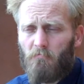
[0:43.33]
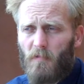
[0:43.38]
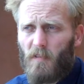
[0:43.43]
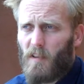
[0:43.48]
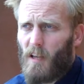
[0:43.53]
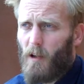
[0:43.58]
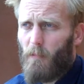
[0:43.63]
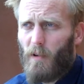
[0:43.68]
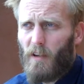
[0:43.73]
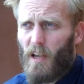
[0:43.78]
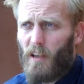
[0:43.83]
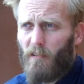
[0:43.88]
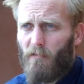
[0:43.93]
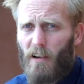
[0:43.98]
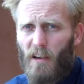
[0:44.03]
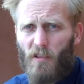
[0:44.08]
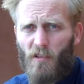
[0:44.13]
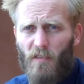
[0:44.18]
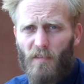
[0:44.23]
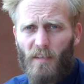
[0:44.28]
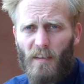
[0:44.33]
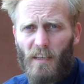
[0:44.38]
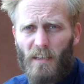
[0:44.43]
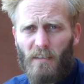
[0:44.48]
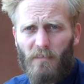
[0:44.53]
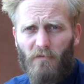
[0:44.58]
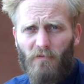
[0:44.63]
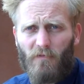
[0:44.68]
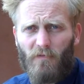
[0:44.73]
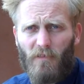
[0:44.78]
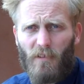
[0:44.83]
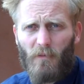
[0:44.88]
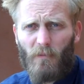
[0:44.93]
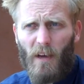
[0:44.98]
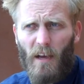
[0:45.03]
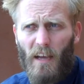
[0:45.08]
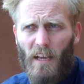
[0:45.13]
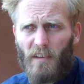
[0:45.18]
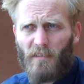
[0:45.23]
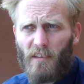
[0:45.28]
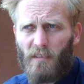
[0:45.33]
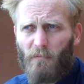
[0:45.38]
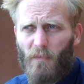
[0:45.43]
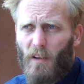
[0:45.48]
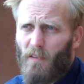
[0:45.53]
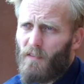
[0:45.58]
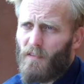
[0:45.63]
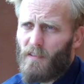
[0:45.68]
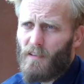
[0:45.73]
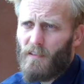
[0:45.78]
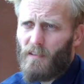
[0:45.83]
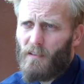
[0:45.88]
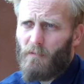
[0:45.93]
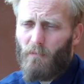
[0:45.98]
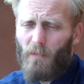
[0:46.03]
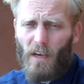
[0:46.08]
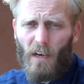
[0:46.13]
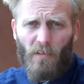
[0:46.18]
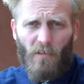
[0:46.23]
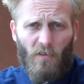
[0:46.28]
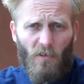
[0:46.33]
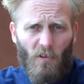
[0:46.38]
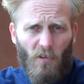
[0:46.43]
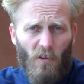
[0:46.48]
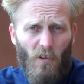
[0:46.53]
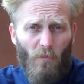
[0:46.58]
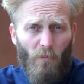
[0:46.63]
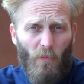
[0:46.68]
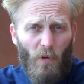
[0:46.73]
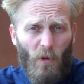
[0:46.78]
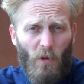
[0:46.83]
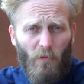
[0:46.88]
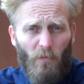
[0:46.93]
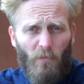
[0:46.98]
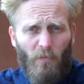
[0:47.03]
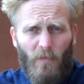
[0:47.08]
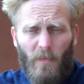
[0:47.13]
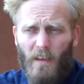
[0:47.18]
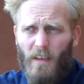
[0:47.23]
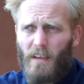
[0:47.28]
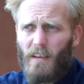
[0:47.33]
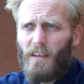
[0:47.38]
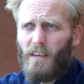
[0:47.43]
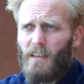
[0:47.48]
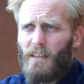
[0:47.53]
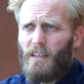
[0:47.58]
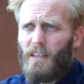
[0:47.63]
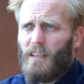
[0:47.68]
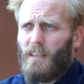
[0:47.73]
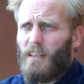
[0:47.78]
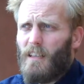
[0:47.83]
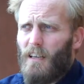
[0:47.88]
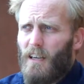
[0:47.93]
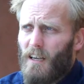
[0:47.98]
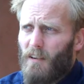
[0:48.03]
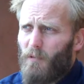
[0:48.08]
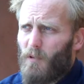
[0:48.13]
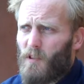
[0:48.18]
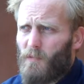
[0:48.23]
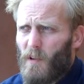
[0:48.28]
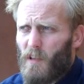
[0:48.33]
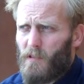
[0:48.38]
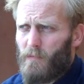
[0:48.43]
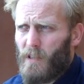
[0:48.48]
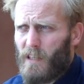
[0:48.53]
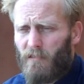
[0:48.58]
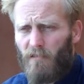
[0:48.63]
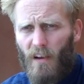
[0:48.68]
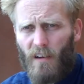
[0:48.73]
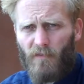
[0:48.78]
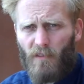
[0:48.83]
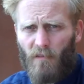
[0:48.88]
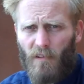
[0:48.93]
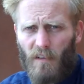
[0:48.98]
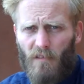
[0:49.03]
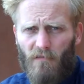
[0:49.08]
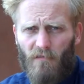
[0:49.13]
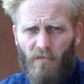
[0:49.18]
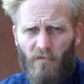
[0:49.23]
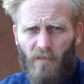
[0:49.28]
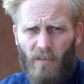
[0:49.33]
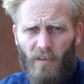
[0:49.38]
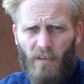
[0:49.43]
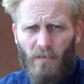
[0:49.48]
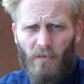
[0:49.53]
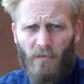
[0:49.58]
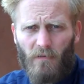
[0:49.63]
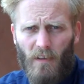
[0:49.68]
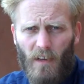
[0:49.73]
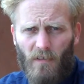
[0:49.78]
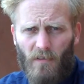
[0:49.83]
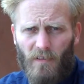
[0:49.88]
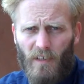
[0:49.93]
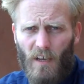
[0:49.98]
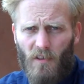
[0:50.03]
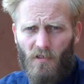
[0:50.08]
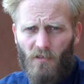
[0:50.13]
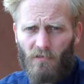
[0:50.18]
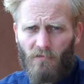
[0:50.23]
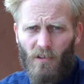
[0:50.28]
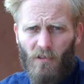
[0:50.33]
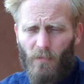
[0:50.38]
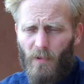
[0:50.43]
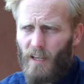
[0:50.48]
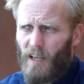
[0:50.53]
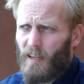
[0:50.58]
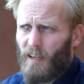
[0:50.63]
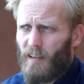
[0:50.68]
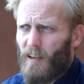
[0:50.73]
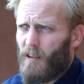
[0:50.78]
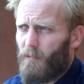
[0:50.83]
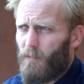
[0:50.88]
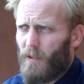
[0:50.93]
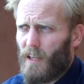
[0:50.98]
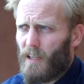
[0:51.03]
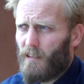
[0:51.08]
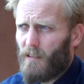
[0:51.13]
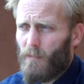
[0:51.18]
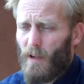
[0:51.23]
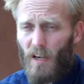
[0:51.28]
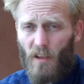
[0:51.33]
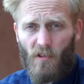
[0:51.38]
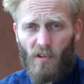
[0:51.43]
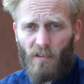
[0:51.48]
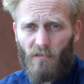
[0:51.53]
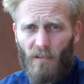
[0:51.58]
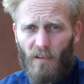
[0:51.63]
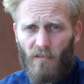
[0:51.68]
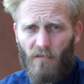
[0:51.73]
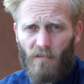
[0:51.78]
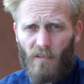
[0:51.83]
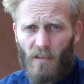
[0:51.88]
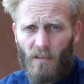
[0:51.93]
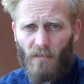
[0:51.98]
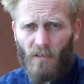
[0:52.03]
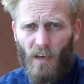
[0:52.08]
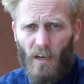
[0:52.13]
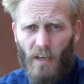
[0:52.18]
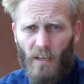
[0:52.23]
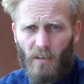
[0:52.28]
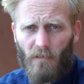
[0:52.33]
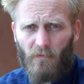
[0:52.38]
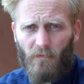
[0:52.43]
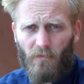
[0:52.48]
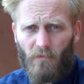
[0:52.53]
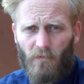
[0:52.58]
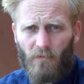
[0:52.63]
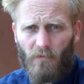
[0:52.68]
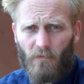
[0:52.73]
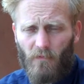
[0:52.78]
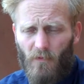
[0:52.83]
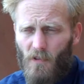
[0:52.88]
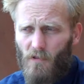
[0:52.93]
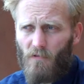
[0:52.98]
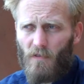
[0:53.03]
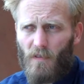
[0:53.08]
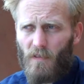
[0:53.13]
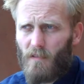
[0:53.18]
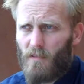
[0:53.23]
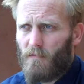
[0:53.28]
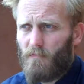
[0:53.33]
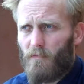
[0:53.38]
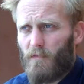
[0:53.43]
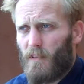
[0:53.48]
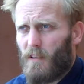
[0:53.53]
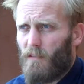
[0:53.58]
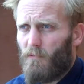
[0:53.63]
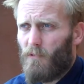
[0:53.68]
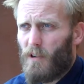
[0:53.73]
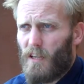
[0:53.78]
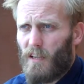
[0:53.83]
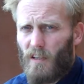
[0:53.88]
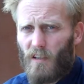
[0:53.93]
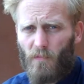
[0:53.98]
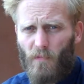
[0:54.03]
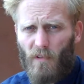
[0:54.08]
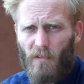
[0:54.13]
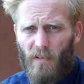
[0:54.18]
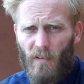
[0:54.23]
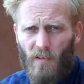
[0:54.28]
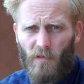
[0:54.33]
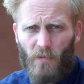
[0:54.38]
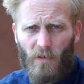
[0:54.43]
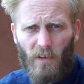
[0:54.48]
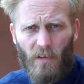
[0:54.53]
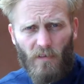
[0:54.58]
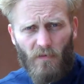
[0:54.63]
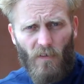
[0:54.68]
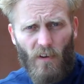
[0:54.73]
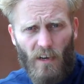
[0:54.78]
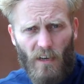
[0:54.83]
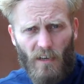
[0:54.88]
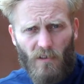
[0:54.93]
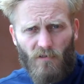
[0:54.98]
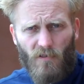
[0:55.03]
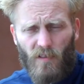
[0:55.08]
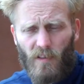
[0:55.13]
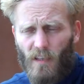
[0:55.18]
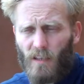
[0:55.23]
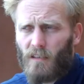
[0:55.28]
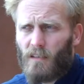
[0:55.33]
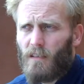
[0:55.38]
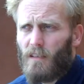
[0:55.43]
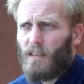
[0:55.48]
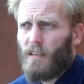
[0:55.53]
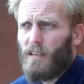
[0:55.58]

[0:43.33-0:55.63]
Set up another agency for about 18 months in the middle of the dot-com boom. Was supposed to be creative director of the international group and ended up being the managing director of the UK, which was a weird experience, but it's very interesting.